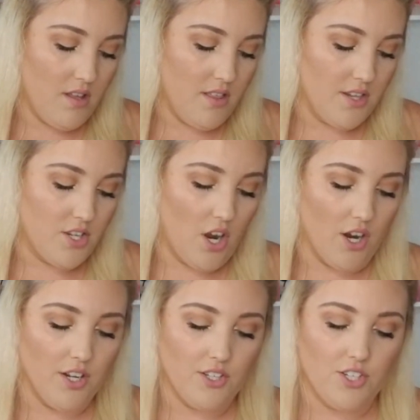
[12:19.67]
the
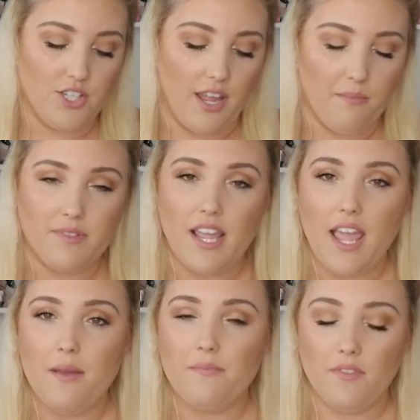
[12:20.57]
Tarte Shape
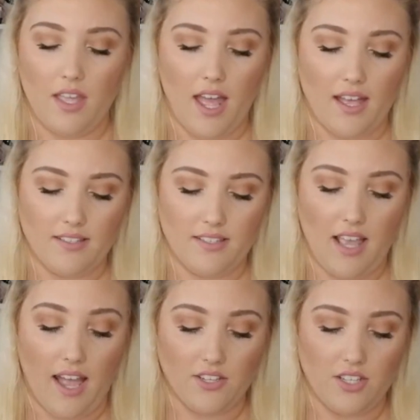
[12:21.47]
Tape. It
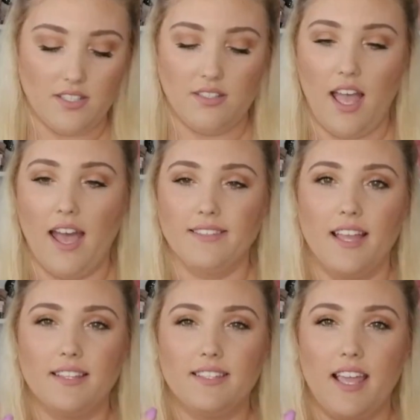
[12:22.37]
actually has
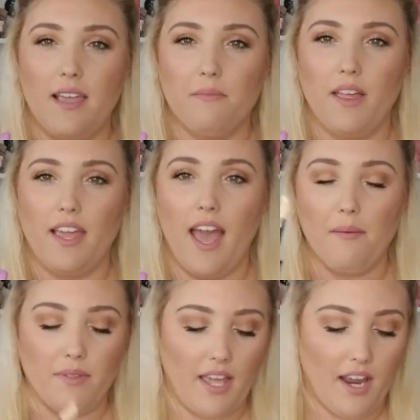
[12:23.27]
that same like
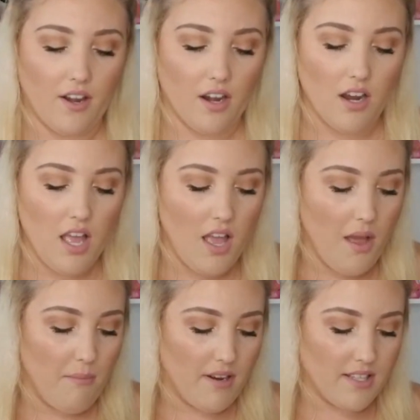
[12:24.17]
applicator,
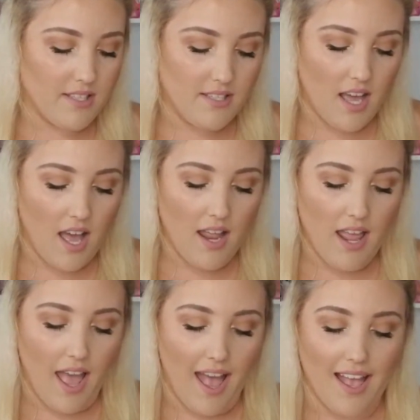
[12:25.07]
but it's
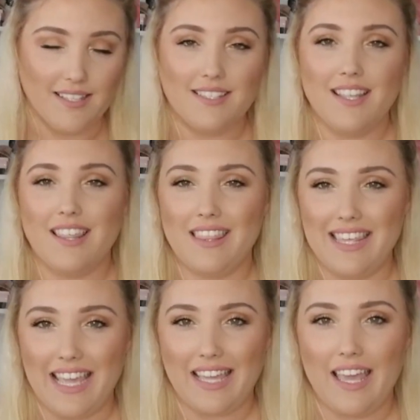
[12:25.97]
not as
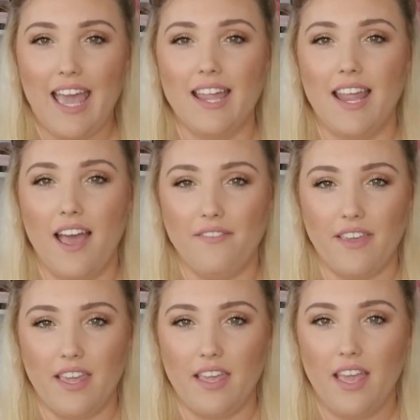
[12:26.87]
thick and
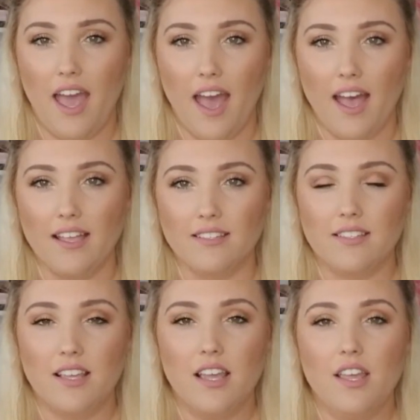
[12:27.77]
heavy
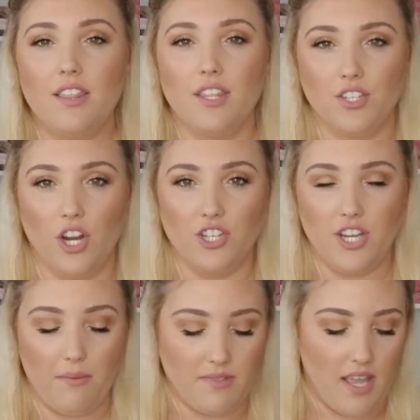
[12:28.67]
as the Tarte
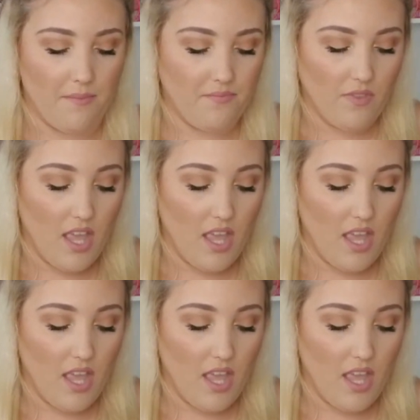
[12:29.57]
Shape Tape.